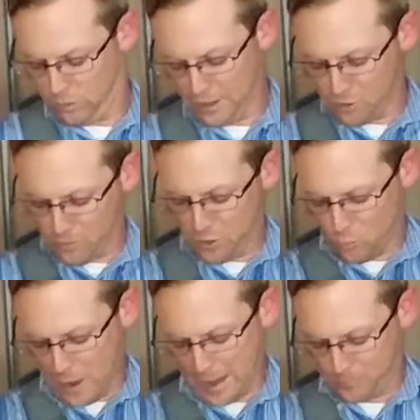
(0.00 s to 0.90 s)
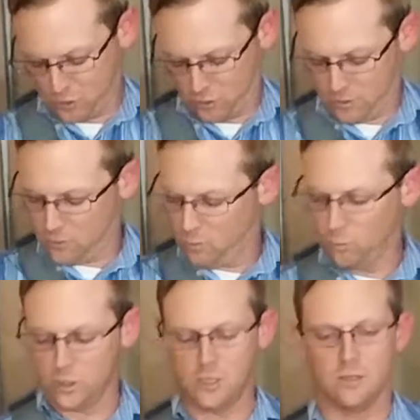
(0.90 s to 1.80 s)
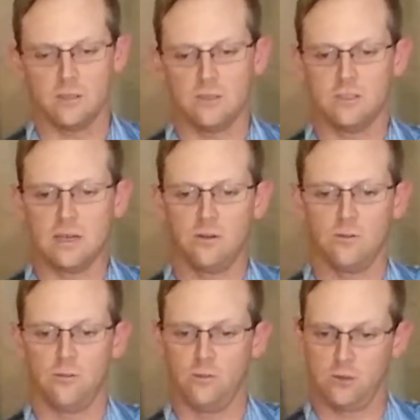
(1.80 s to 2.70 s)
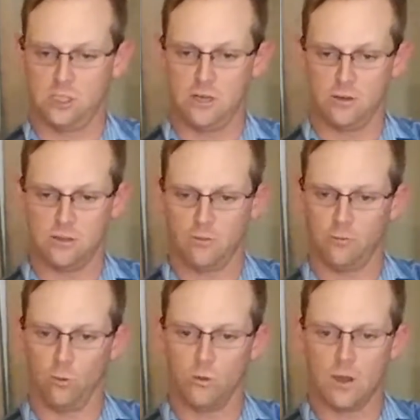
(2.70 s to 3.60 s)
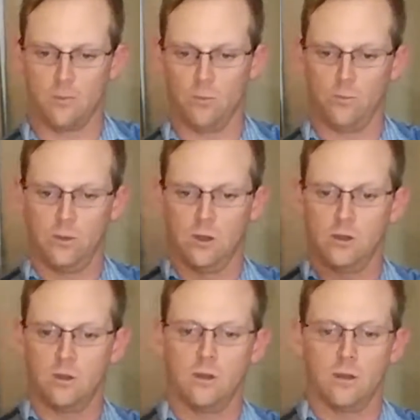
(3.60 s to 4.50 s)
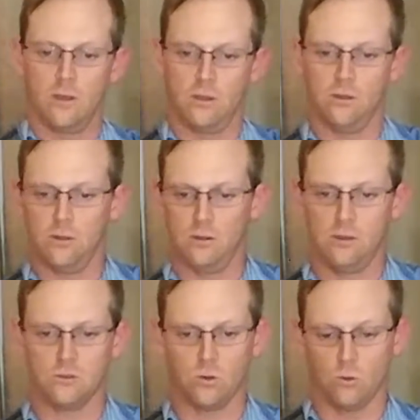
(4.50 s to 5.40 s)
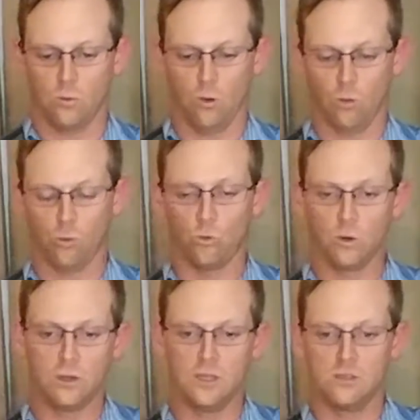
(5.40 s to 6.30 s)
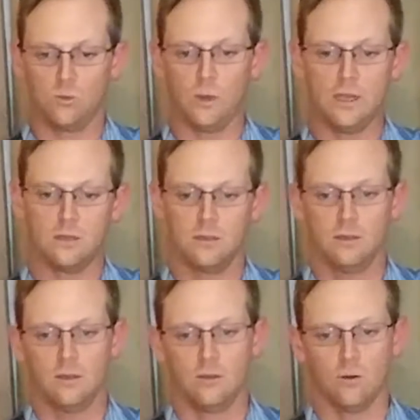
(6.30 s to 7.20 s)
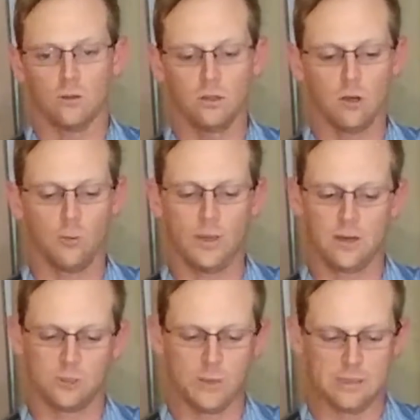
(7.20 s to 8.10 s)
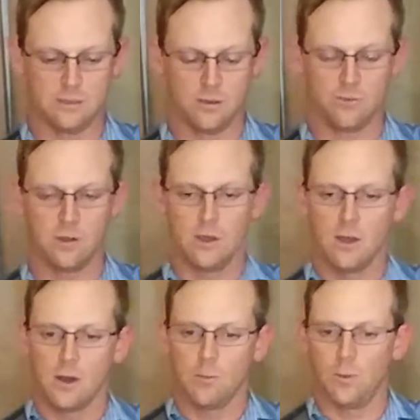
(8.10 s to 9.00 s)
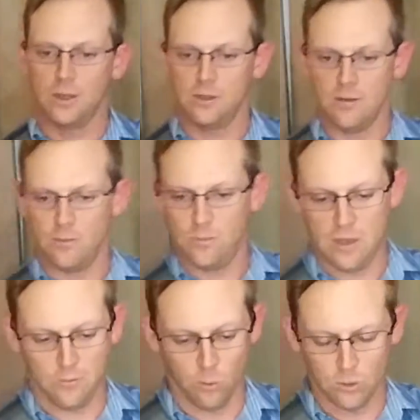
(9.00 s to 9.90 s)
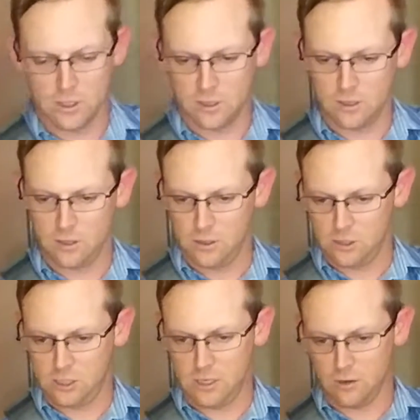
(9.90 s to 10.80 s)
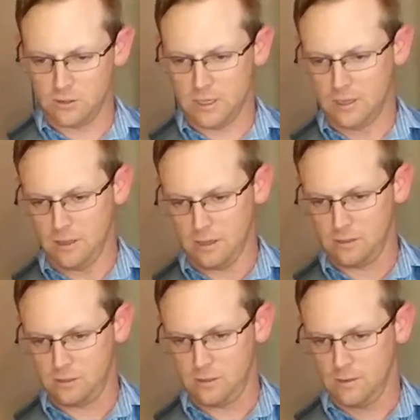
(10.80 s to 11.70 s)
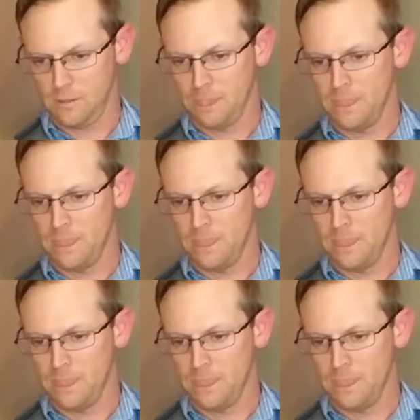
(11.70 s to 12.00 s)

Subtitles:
Leatherman Raptor, which is a set of shears that fold up. These are really sweet. They're a little bit expensive, but they fold into shears like this.